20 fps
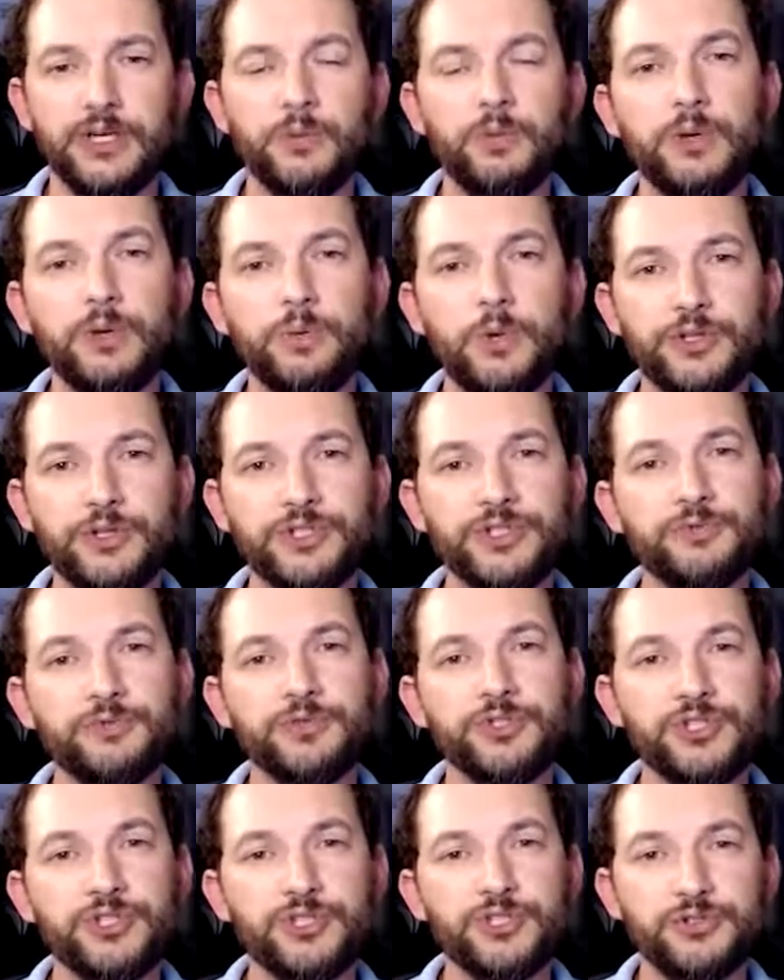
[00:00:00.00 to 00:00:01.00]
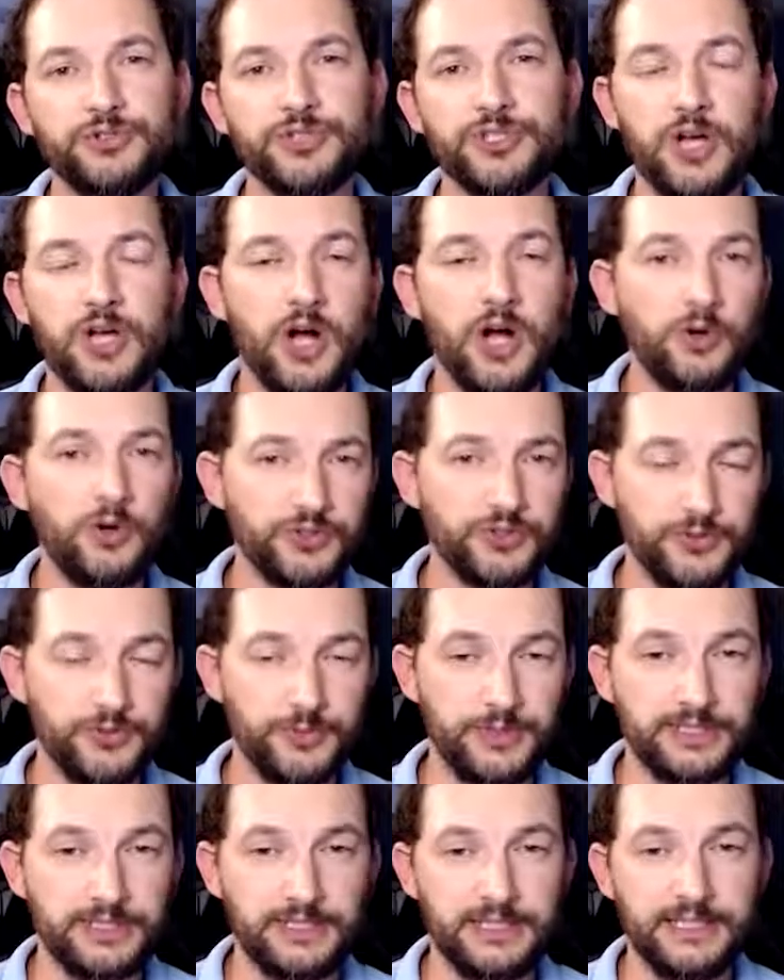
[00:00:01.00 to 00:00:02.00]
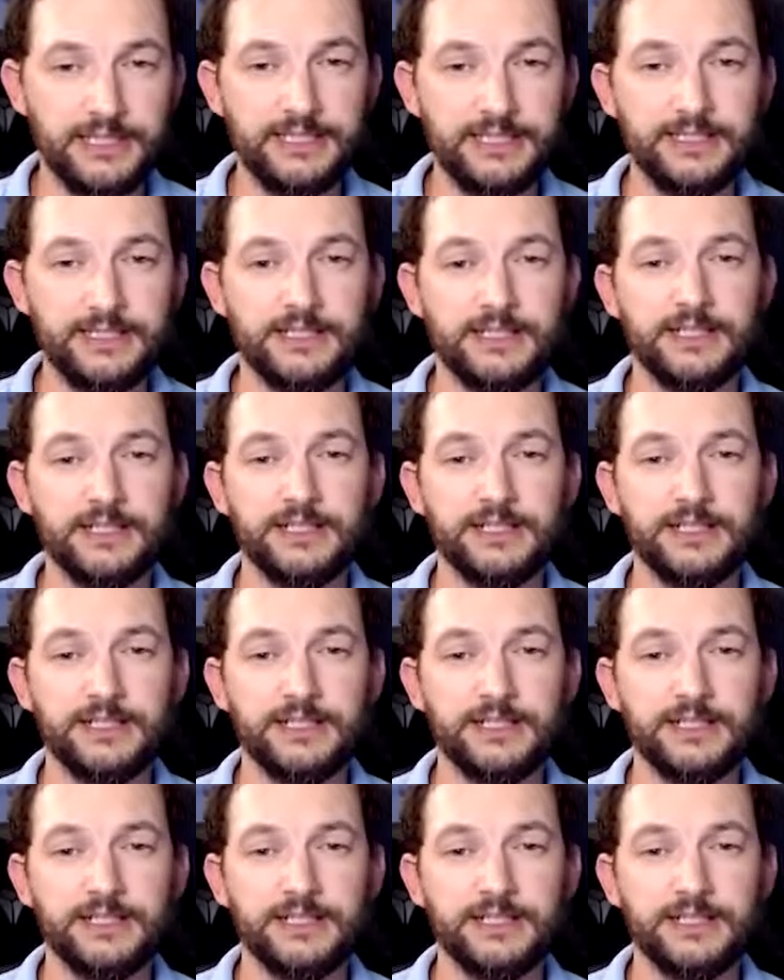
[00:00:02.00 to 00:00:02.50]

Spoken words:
We want to reduce ultimately